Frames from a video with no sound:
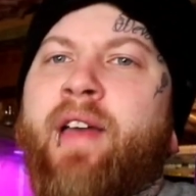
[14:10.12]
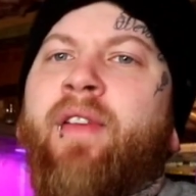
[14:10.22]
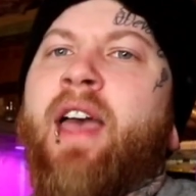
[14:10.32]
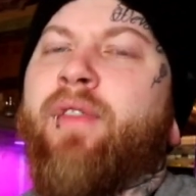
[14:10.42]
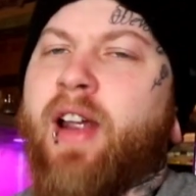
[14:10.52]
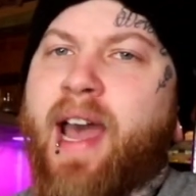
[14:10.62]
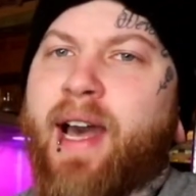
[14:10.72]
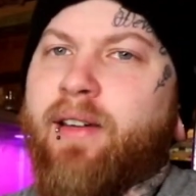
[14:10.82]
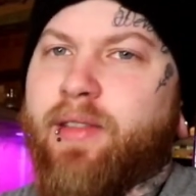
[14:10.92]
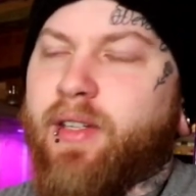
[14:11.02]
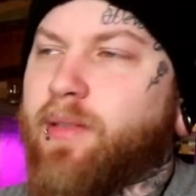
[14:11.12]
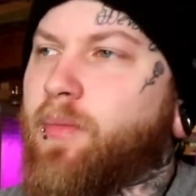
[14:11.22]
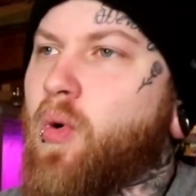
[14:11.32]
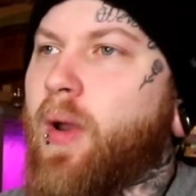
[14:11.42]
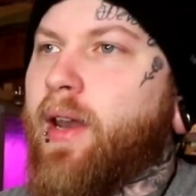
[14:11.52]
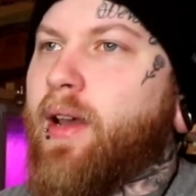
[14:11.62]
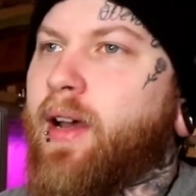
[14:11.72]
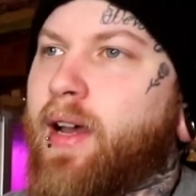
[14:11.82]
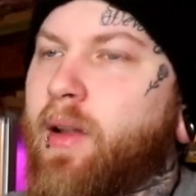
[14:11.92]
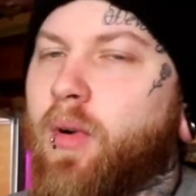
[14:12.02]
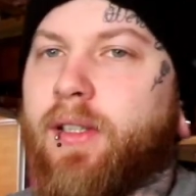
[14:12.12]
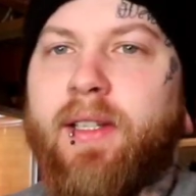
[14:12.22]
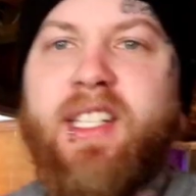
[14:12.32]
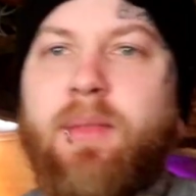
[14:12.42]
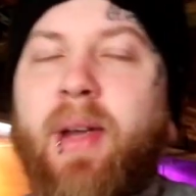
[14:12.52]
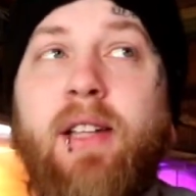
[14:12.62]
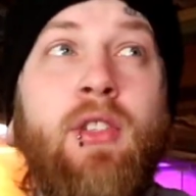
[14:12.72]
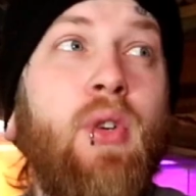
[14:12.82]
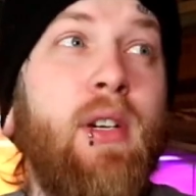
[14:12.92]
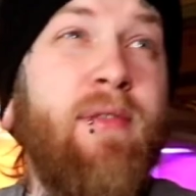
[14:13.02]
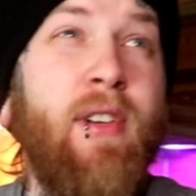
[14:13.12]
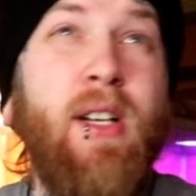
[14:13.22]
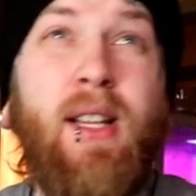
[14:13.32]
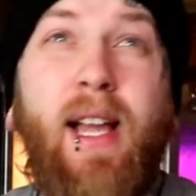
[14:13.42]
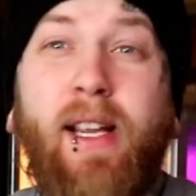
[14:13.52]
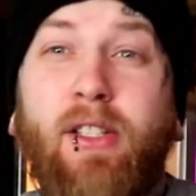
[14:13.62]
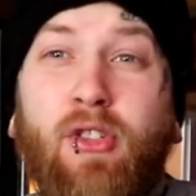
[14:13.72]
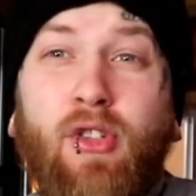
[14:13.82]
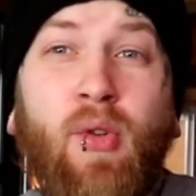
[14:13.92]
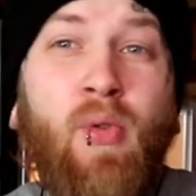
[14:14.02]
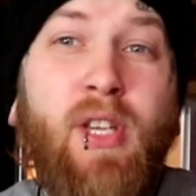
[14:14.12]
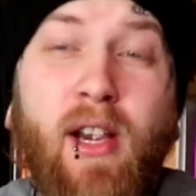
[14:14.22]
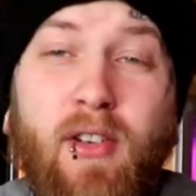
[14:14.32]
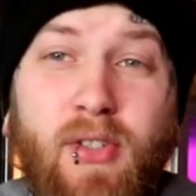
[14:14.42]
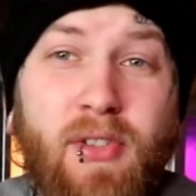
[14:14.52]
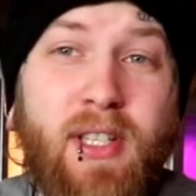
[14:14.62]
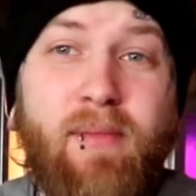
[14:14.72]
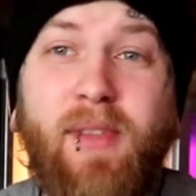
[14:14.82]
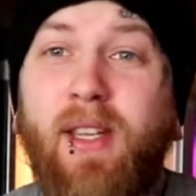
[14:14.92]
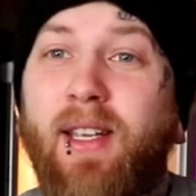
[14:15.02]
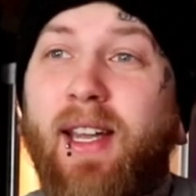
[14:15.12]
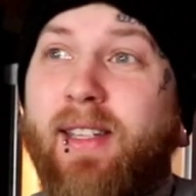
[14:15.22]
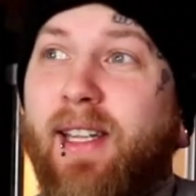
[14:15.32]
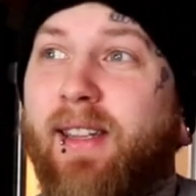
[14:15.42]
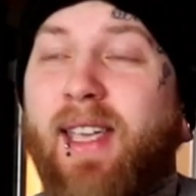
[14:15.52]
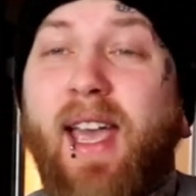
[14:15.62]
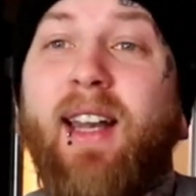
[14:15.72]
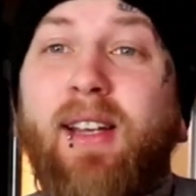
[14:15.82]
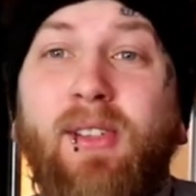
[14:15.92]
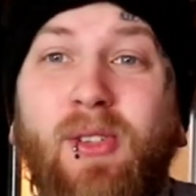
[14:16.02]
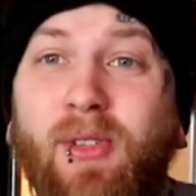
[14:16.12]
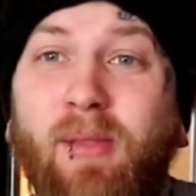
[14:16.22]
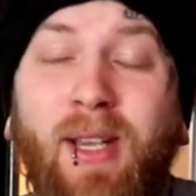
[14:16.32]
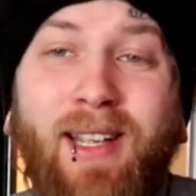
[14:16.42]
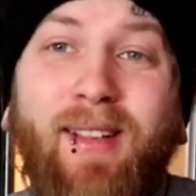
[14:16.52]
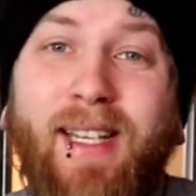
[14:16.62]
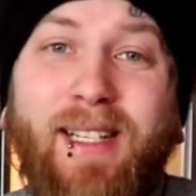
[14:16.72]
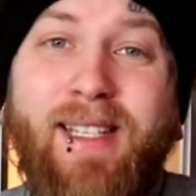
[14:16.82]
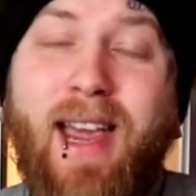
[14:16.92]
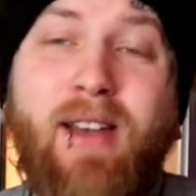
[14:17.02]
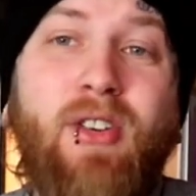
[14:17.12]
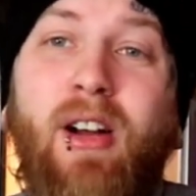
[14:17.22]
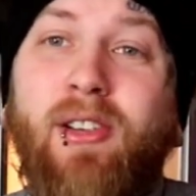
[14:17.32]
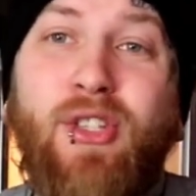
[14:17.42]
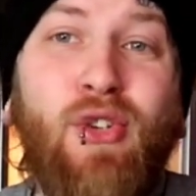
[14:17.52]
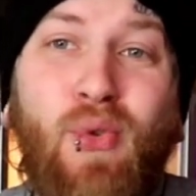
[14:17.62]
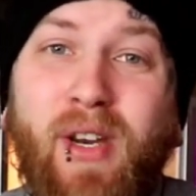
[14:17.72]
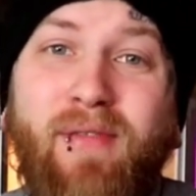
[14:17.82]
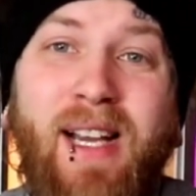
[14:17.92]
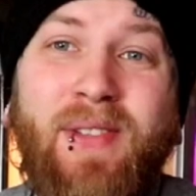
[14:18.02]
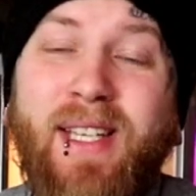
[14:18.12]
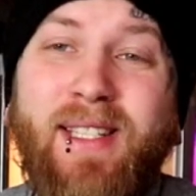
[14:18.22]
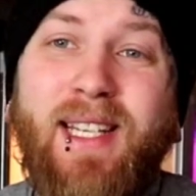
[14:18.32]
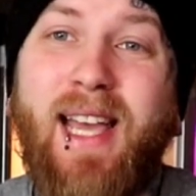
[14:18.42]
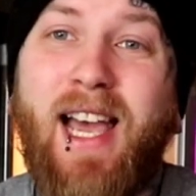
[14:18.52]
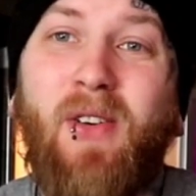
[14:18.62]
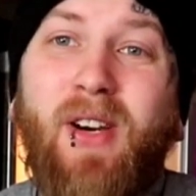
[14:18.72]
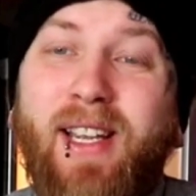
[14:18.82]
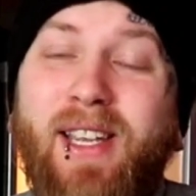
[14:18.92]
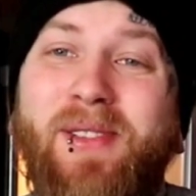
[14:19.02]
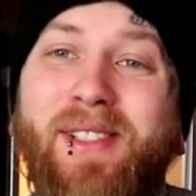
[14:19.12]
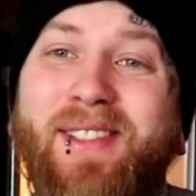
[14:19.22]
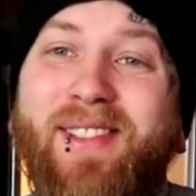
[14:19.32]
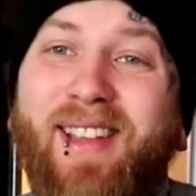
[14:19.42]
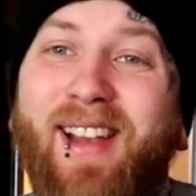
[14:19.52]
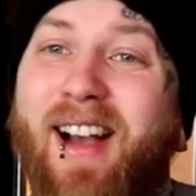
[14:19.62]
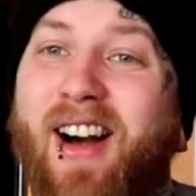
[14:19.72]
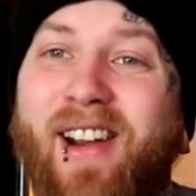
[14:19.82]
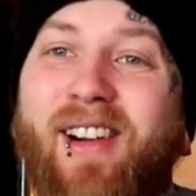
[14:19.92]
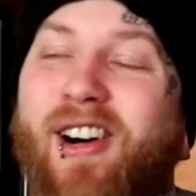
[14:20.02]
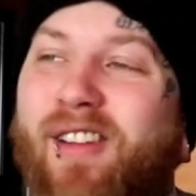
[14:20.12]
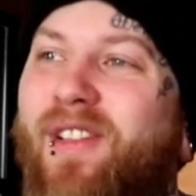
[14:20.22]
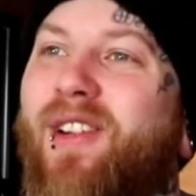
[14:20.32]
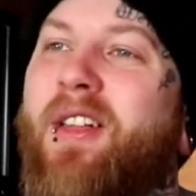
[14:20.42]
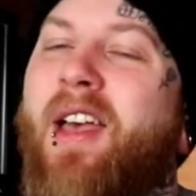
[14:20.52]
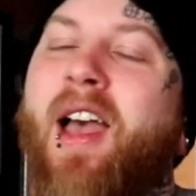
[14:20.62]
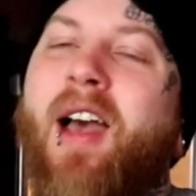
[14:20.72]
I've ever had at this point. I worked at this pet store for like 2 years or something. I think at the end I was only making like $10.25 an hour. It was god awful.